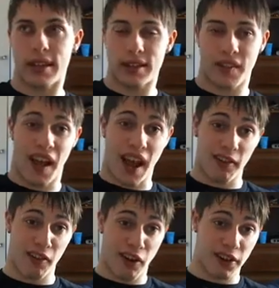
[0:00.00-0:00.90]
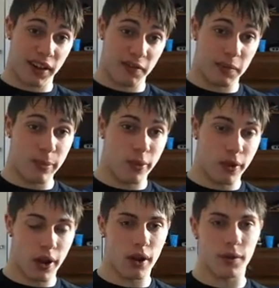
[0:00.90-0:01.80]
says that the hierarchy of people
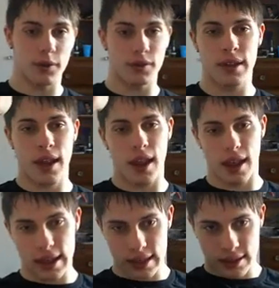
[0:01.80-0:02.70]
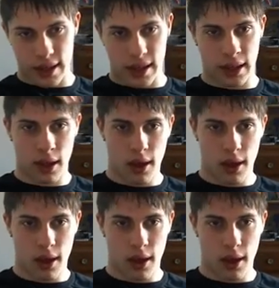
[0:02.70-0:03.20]
goes is it's like,